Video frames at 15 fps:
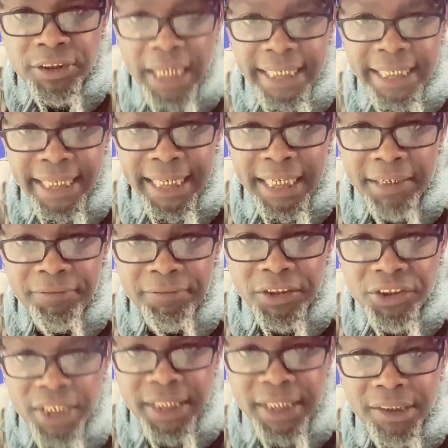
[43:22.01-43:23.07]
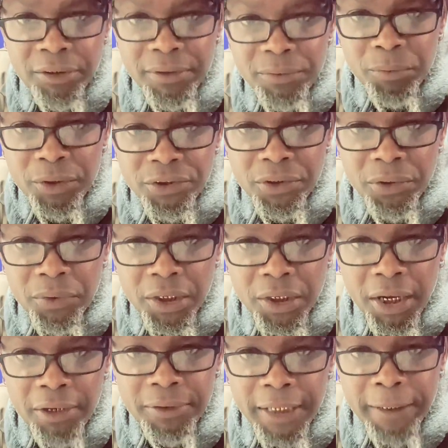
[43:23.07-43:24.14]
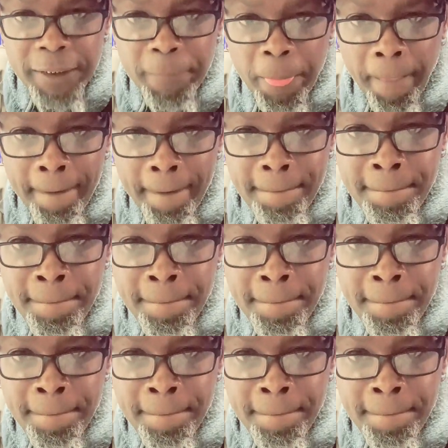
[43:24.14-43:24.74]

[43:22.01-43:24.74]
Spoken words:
Checking in, Virginia. What's going on now?